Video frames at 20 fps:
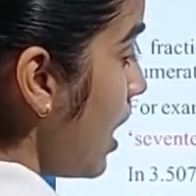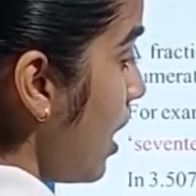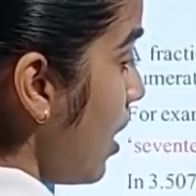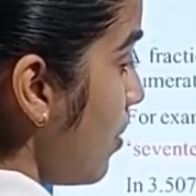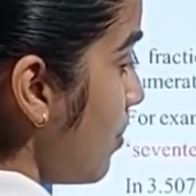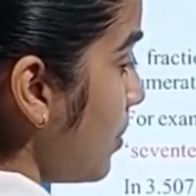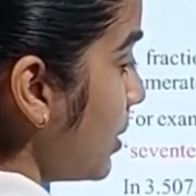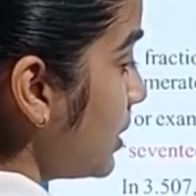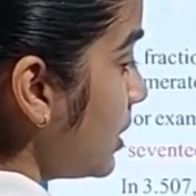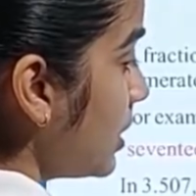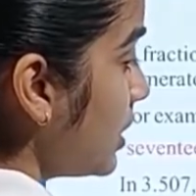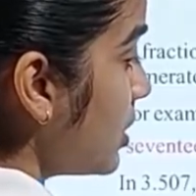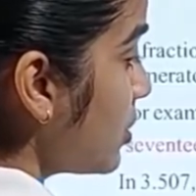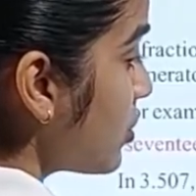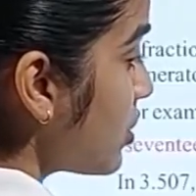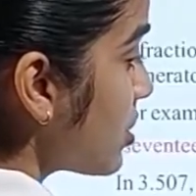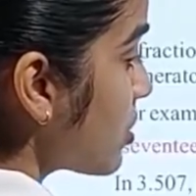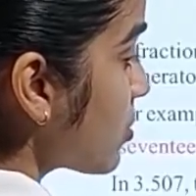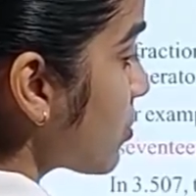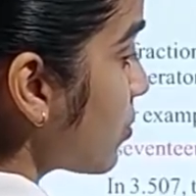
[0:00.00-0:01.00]
but the
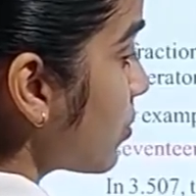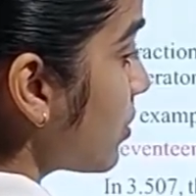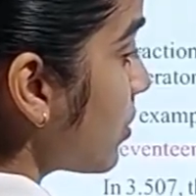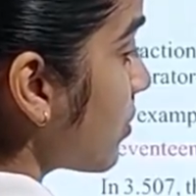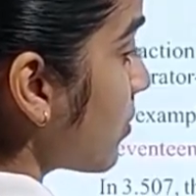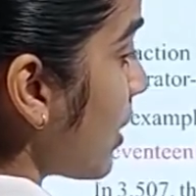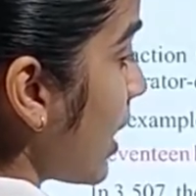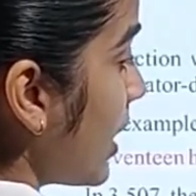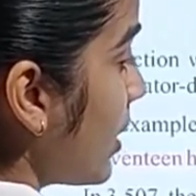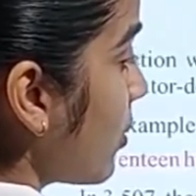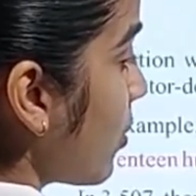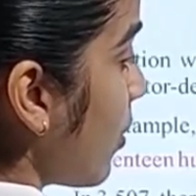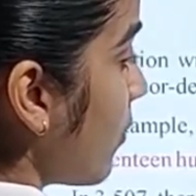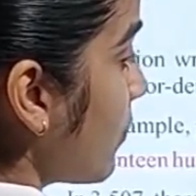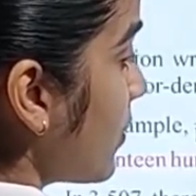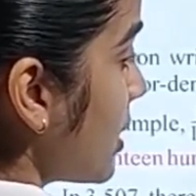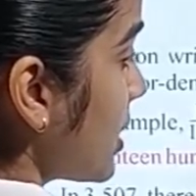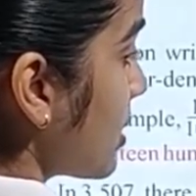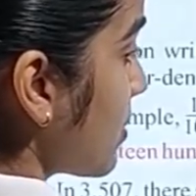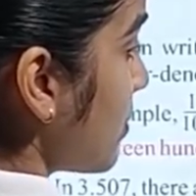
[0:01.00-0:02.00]
digits to the right of
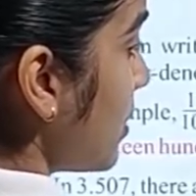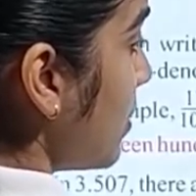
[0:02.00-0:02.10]
decimal